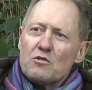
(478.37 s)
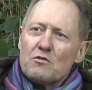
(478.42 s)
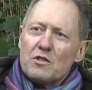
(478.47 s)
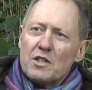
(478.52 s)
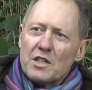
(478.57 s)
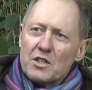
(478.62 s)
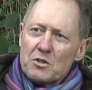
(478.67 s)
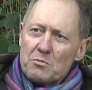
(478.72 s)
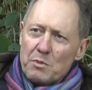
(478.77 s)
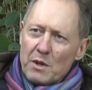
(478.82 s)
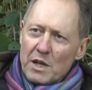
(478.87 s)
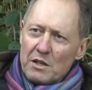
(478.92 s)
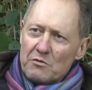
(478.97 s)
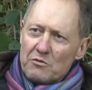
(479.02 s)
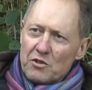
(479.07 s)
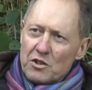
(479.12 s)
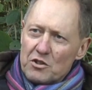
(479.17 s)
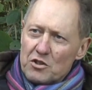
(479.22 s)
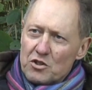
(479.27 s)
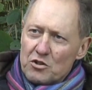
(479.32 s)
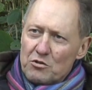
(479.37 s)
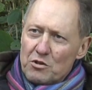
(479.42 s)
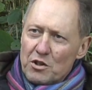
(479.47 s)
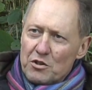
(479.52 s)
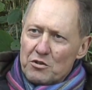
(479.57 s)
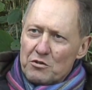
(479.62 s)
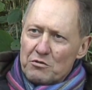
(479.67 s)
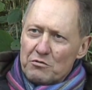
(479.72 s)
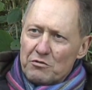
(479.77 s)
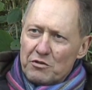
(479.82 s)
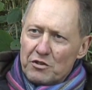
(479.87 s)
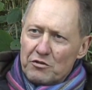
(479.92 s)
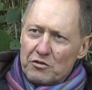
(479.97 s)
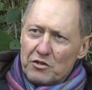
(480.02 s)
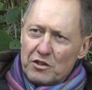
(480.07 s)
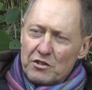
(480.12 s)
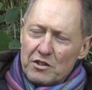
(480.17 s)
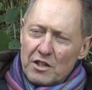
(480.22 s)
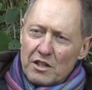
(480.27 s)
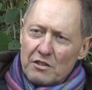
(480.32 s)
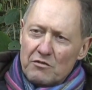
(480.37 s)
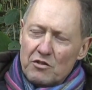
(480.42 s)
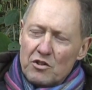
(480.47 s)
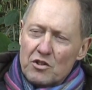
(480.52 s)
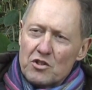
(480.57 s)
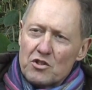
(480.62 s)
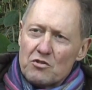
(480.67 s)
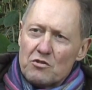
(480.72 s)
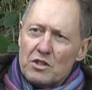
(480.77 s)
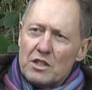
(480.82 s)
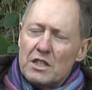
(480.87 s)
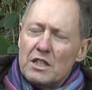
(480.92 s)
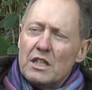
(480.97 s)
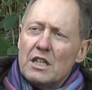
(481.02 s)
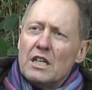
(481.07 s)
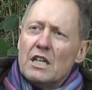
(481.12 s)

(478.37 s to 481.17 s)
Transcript: The things planned for our 250th anniversary.